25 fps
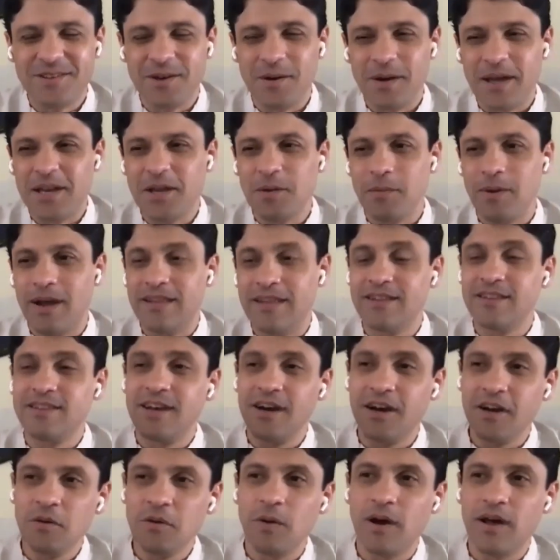So anyway, and the
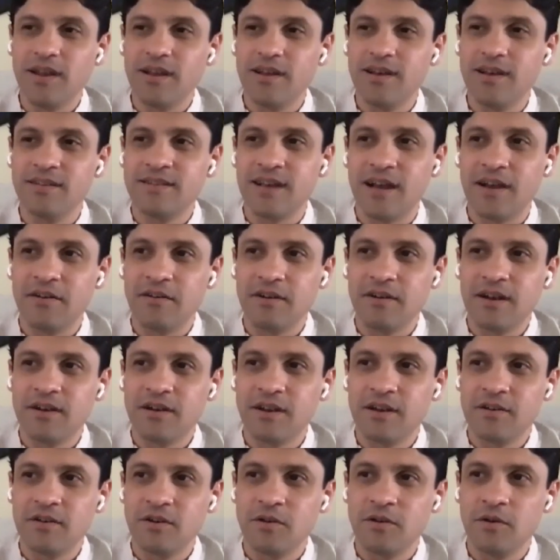third one is
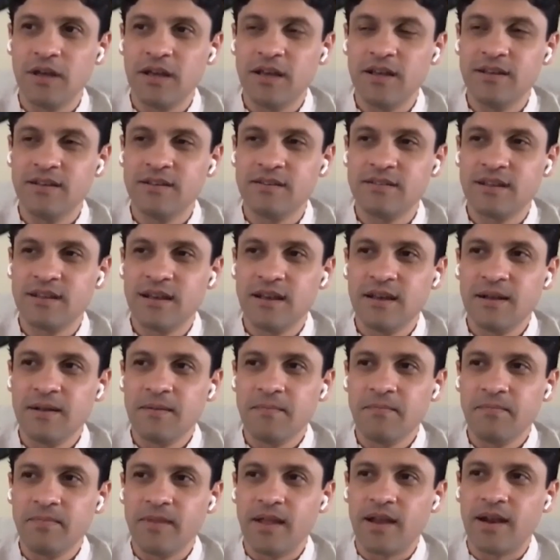
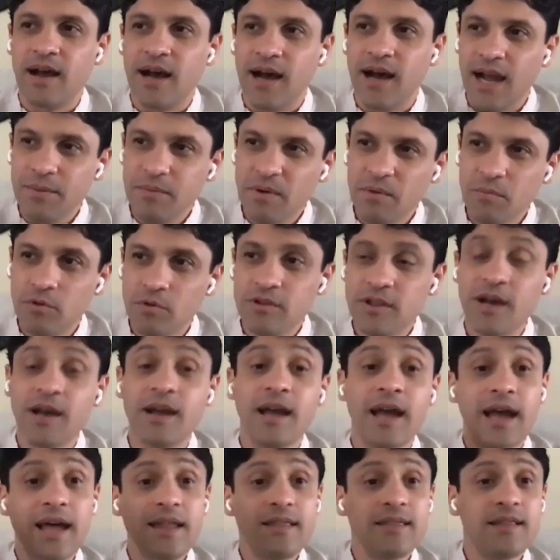that I'm a
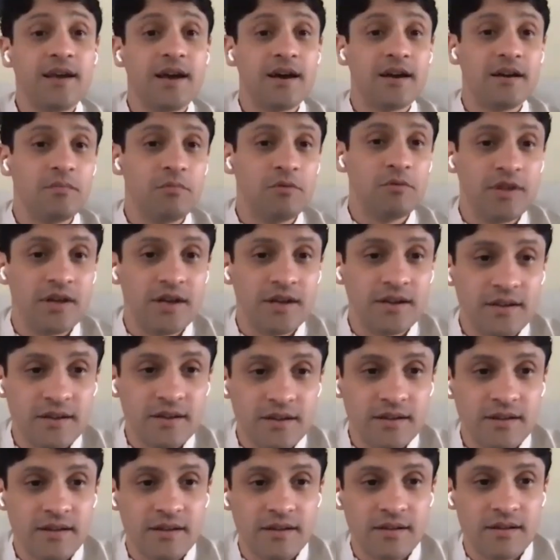Buddha and they are a Buddha.
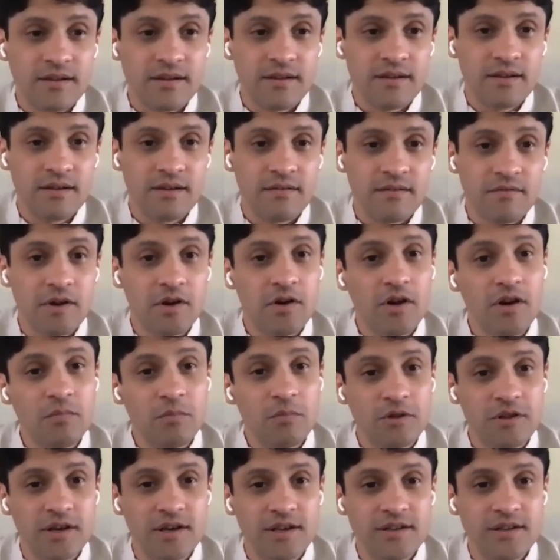We are all
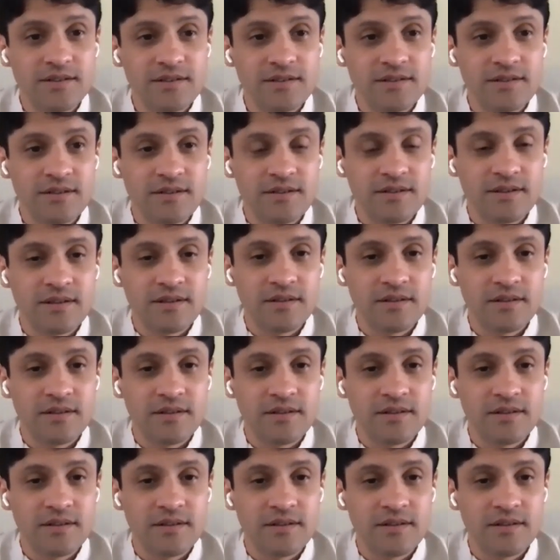Buddhas.